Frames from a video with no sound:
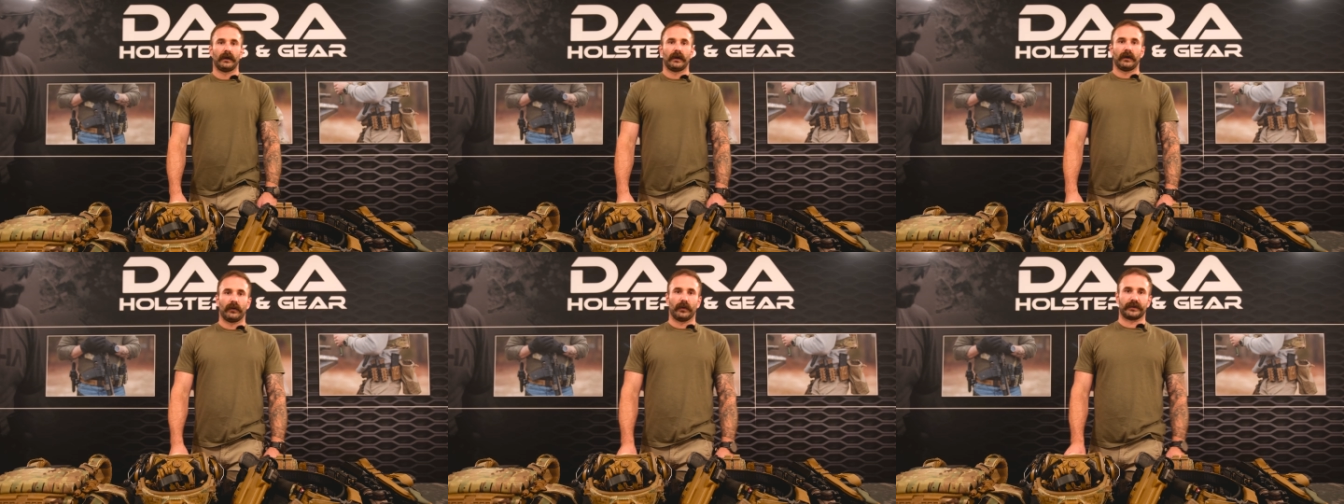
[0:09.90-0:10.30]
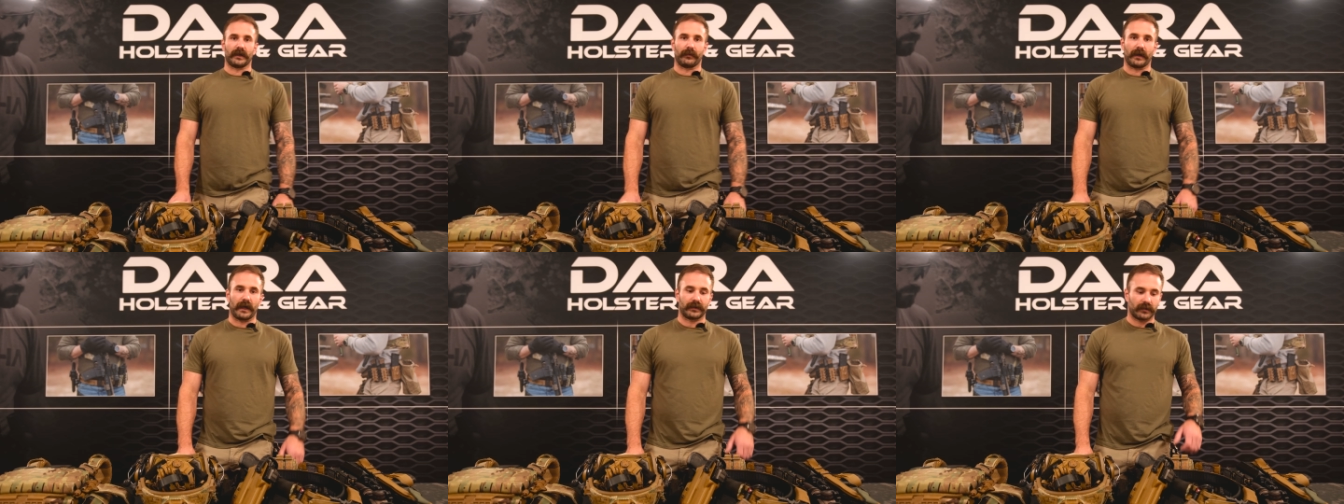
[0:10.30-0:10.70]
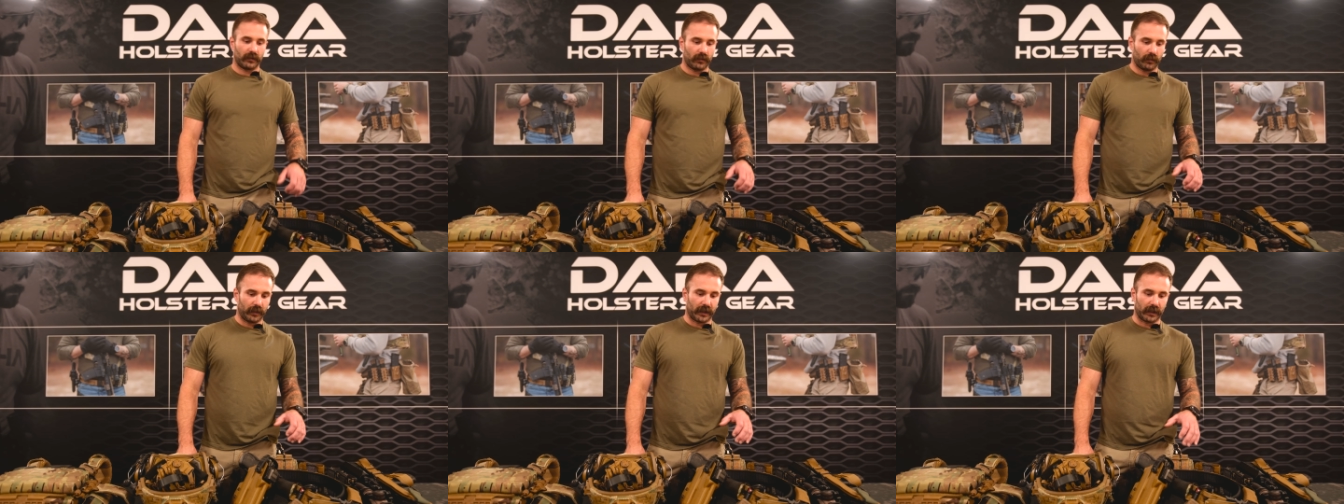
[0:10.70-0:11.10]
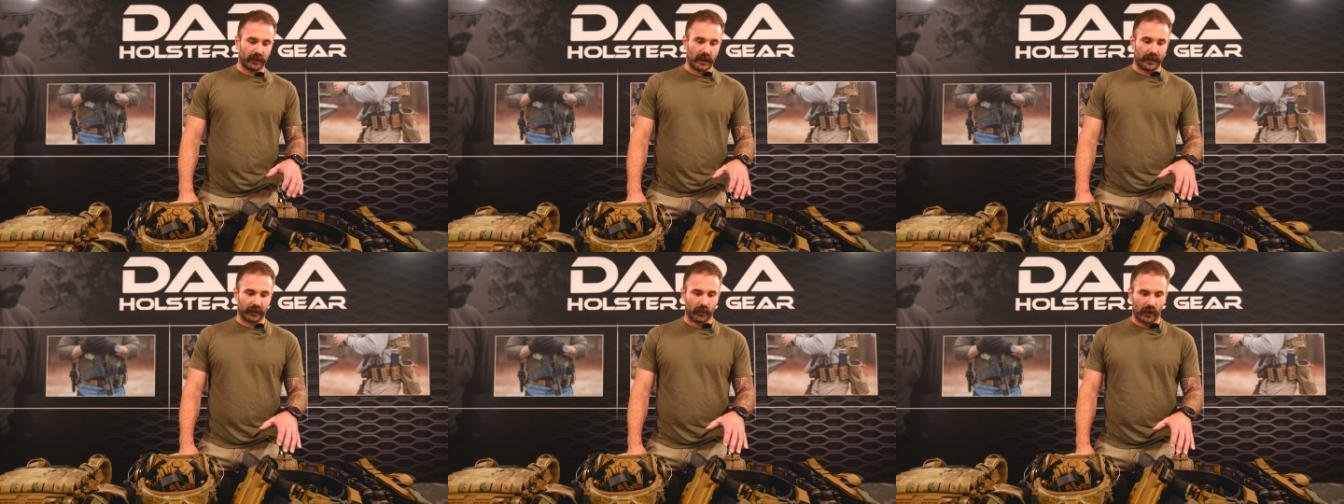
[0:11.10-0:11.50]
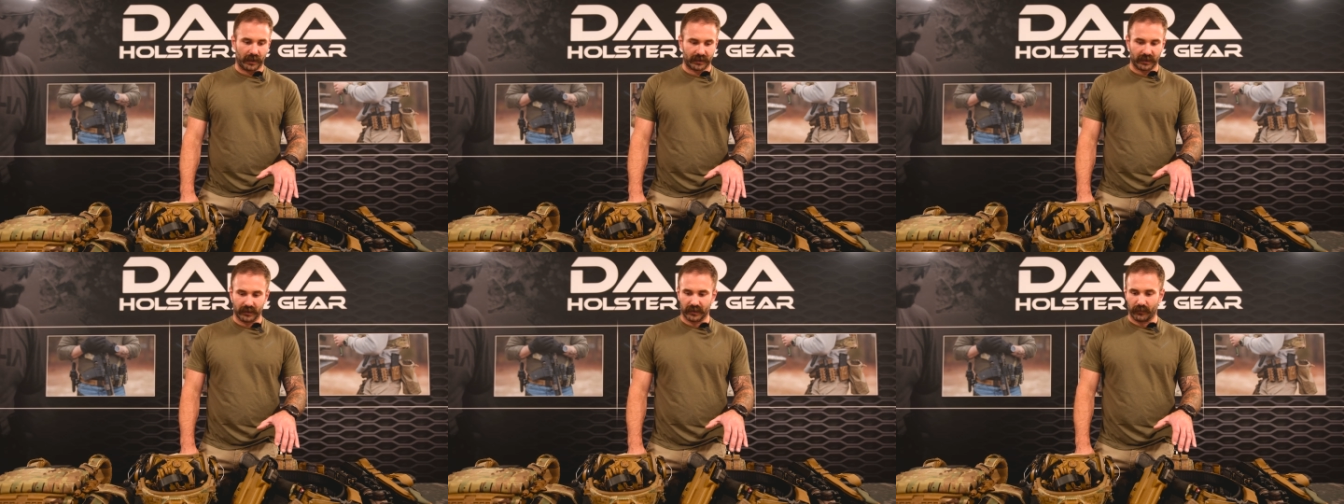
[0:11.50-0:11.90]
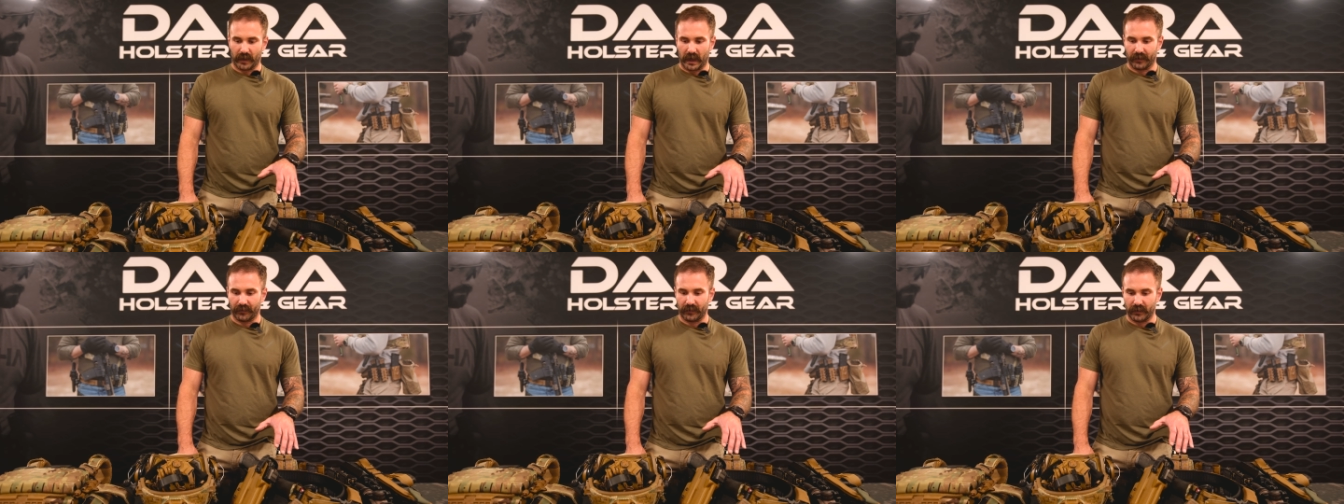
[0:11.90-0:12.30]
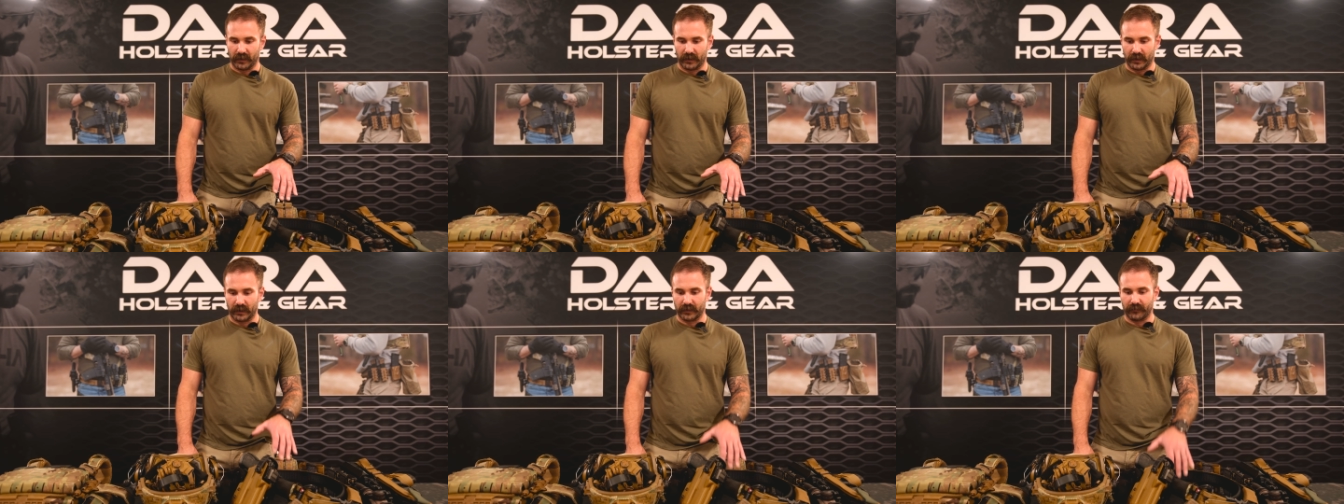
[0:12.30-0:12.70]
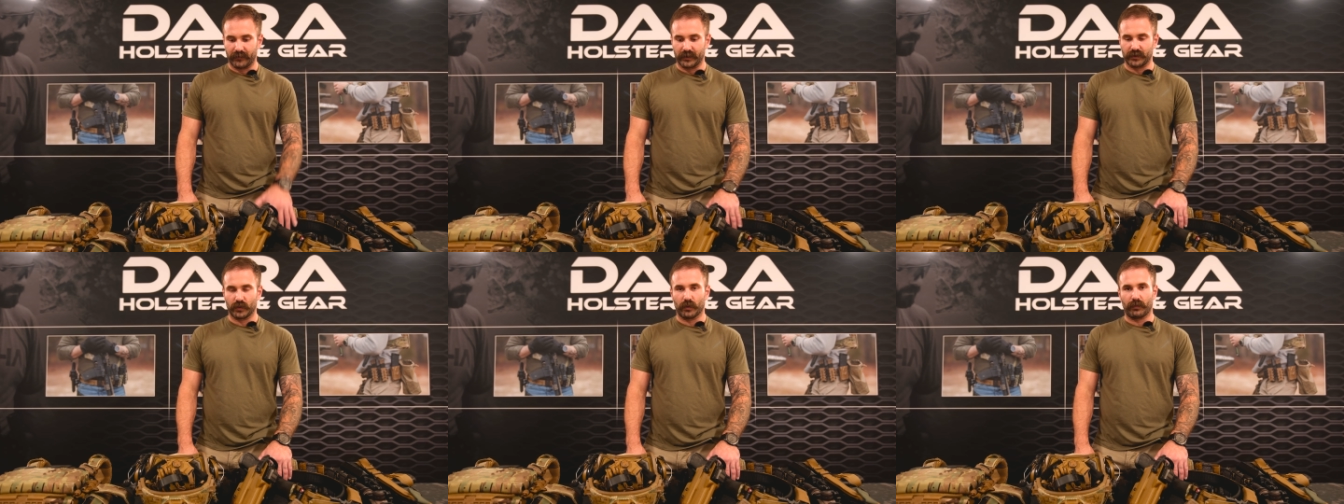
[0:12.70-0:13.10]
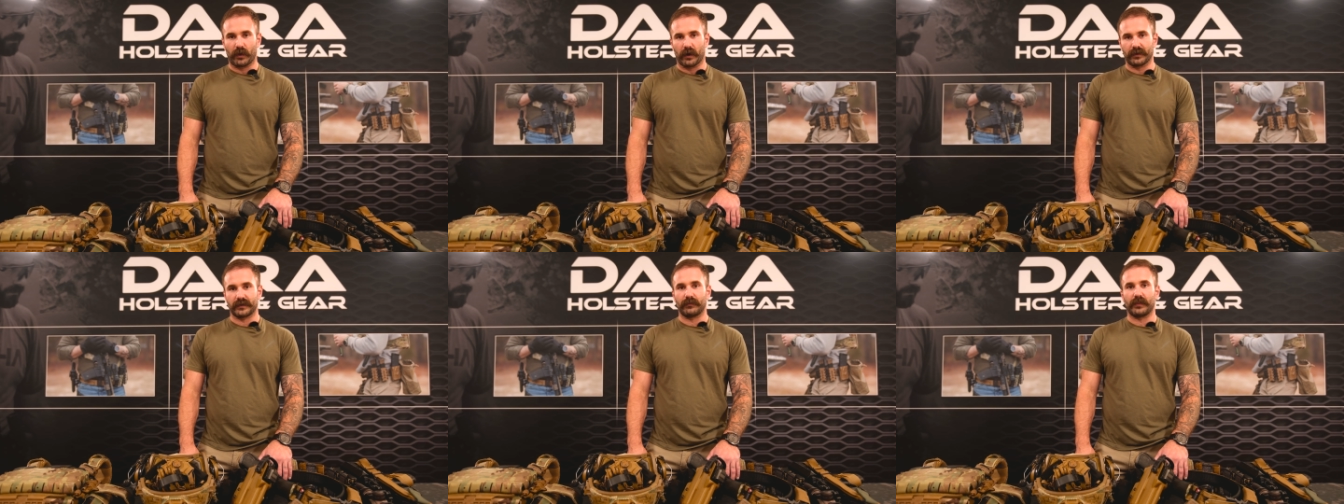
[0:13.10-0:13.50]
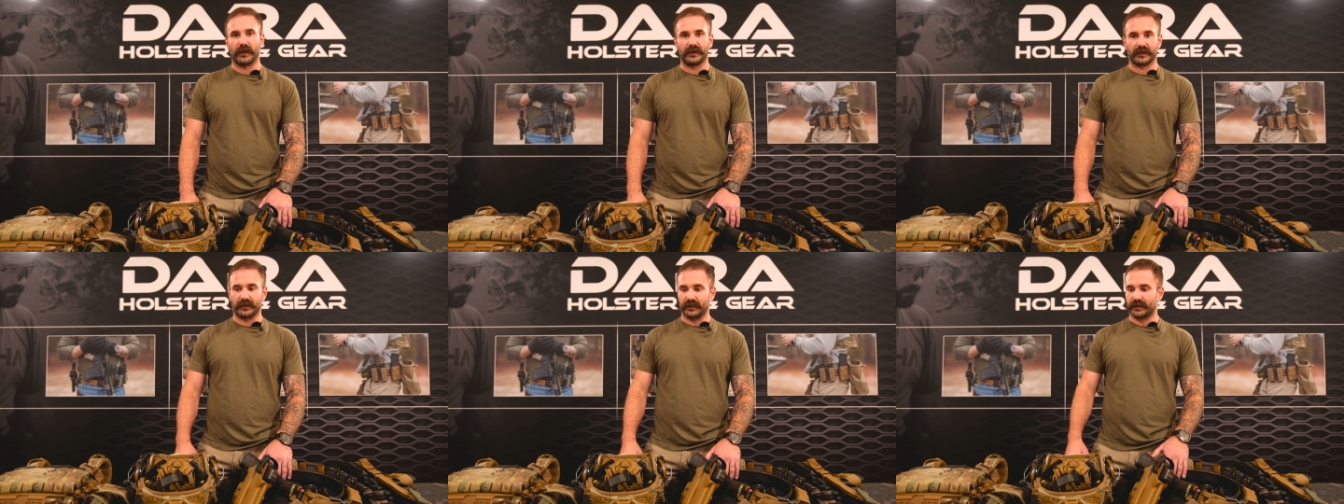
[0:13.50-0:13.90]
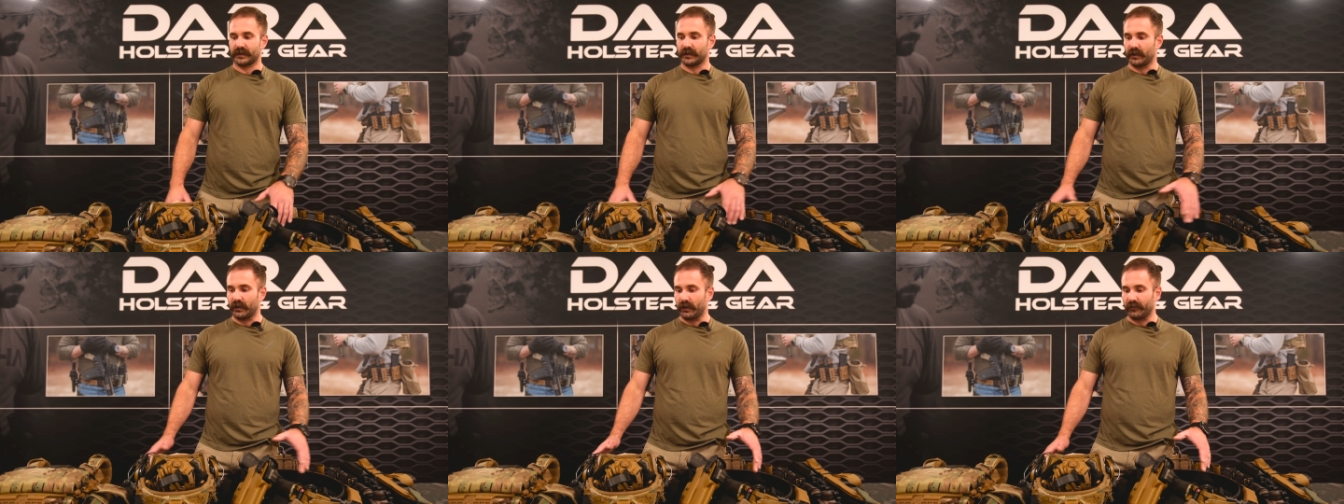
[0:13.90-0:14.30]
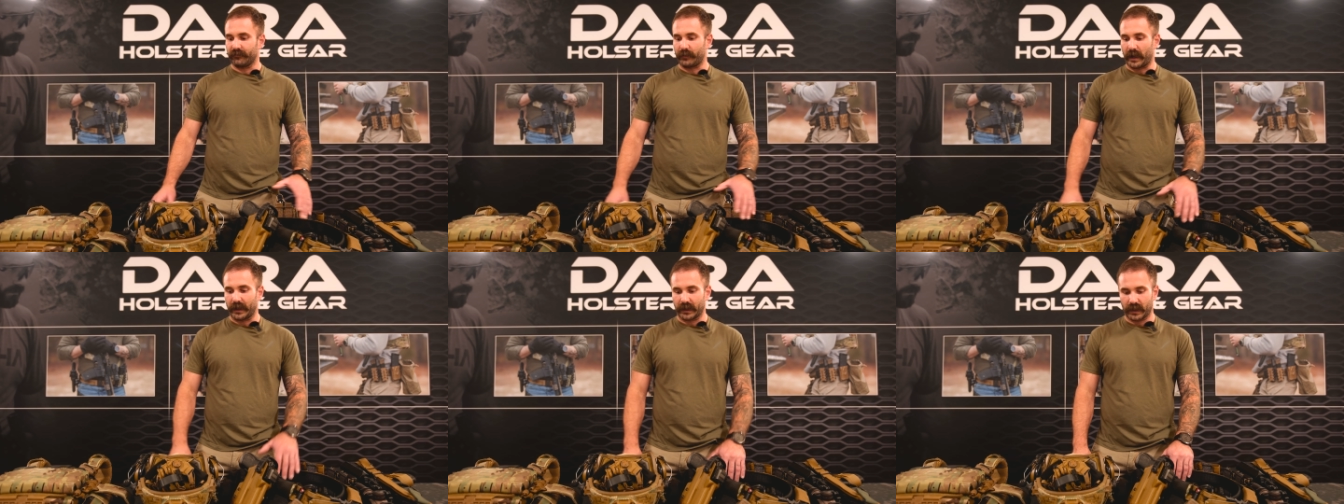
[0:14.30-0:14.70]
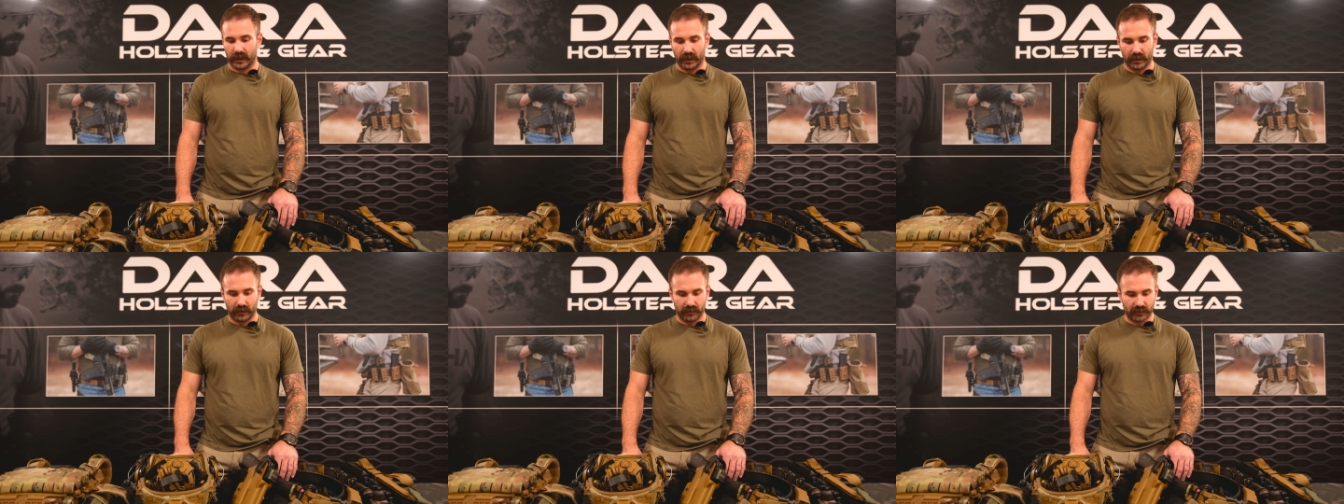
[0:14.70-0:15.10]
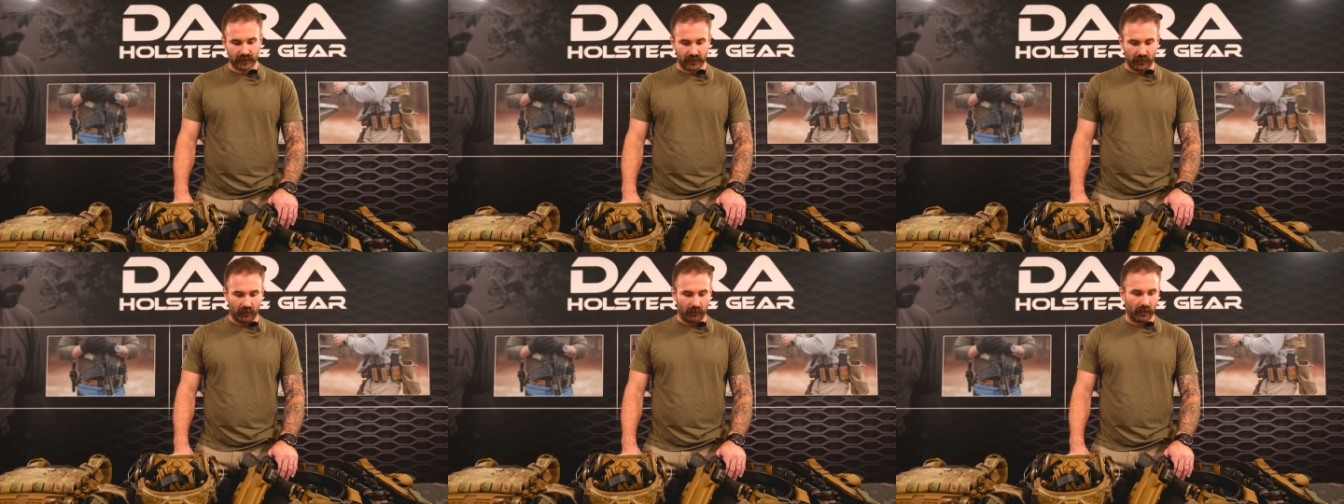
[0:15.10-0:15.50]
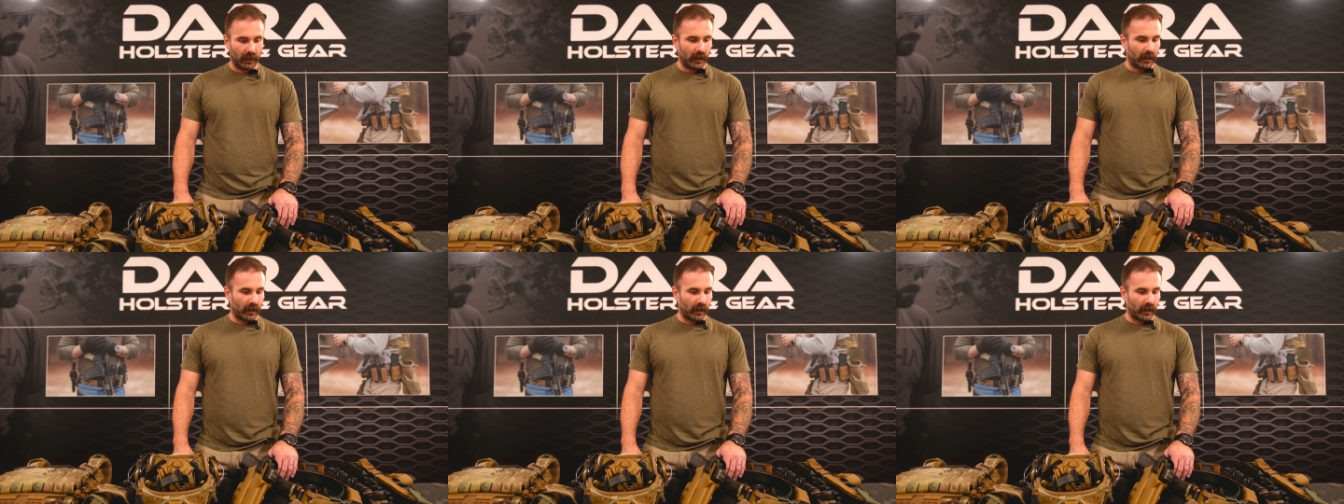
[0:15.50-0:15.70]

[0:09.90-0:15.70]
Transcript: What's up, guys? We get a lot of questions about the individual parts and pieces of my kit, so